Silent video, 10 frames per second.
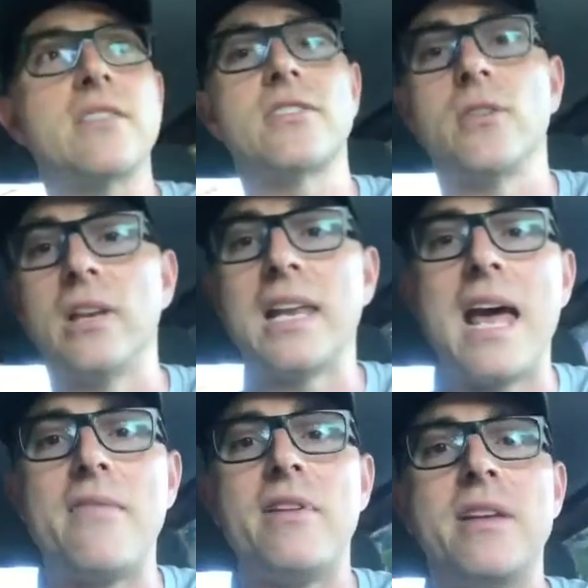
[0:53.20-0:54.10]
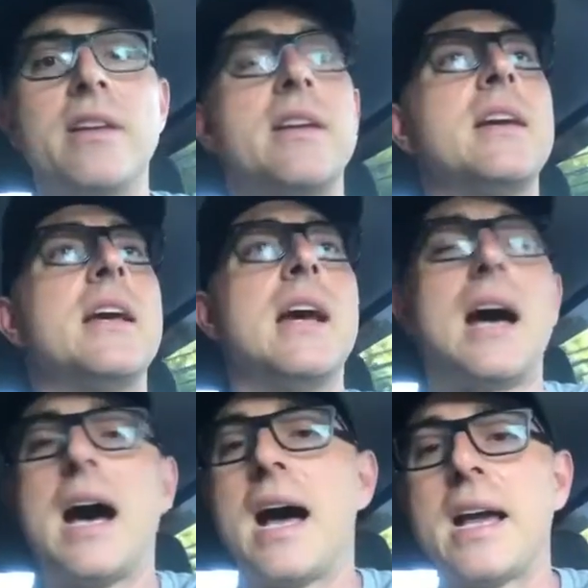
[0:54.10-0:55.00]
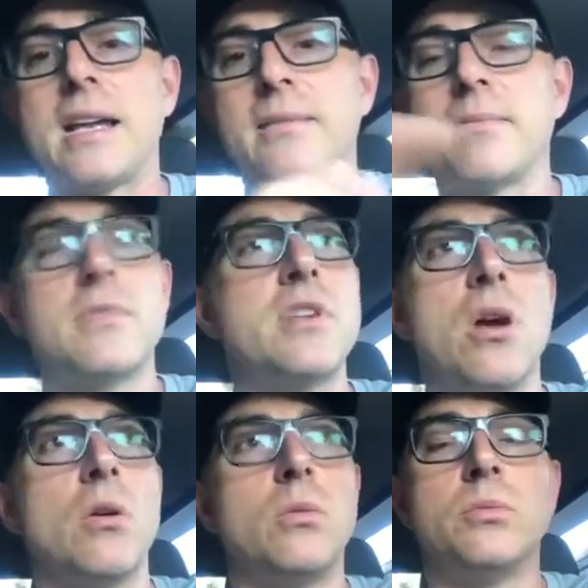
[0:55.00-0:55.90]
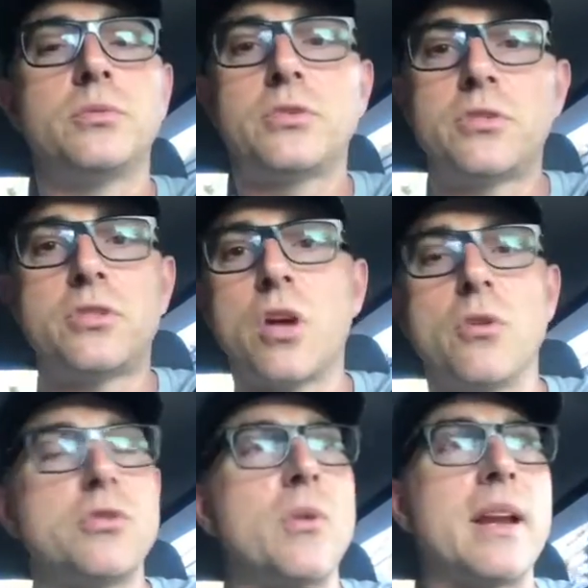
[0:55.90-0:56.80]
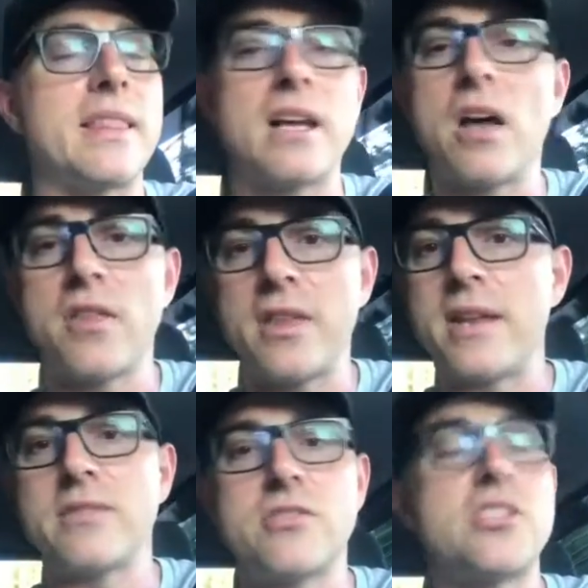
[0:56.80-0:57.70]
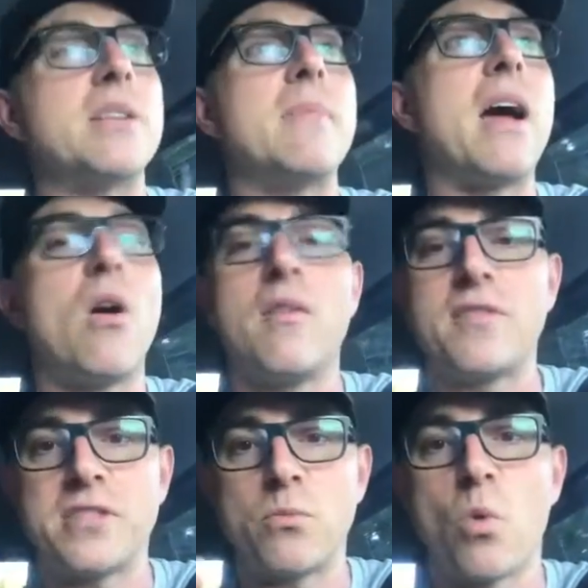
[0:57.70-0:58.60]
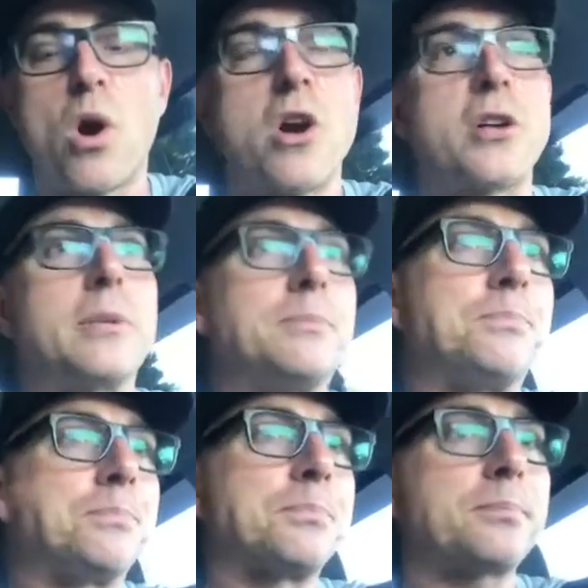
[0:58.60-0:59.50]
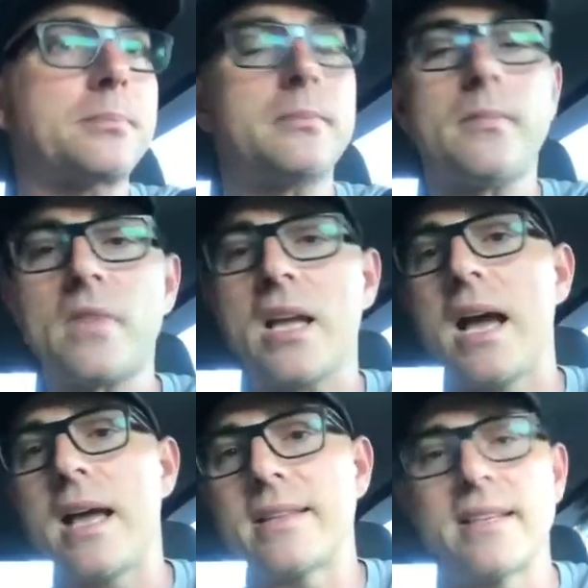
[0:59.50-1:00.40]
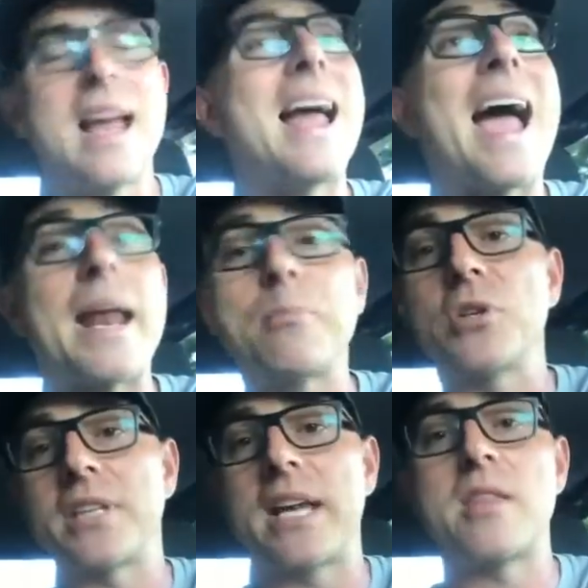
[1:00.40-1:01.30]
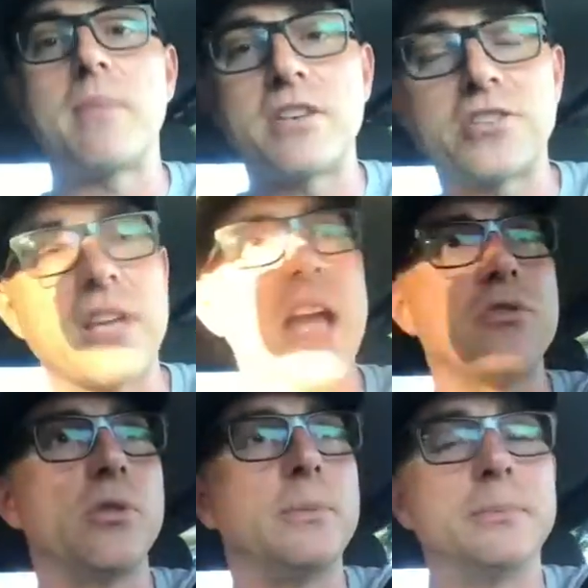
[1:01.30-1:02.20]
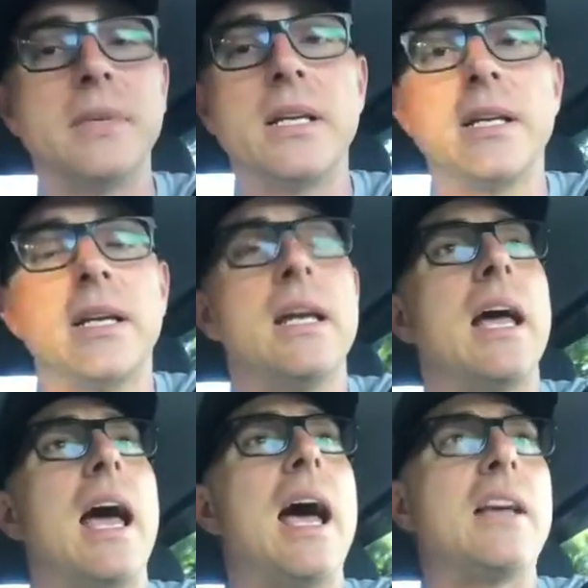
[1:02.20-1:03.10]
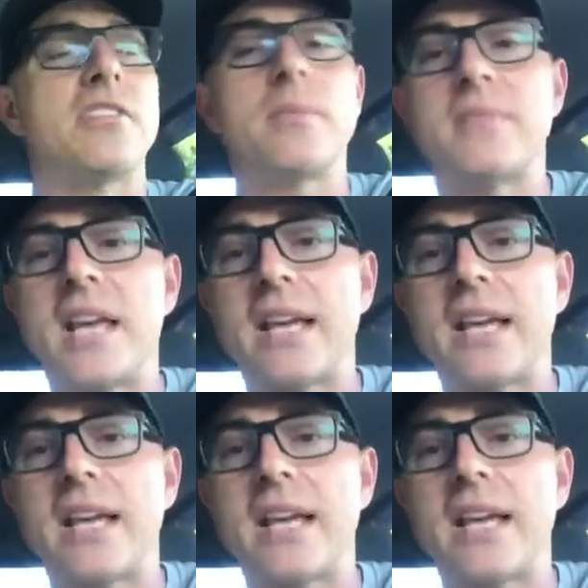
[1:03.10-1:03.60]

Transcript: 8 to 11, I, you know, don't do anything other than sit in my office and work today I had to put together my schedule as I'm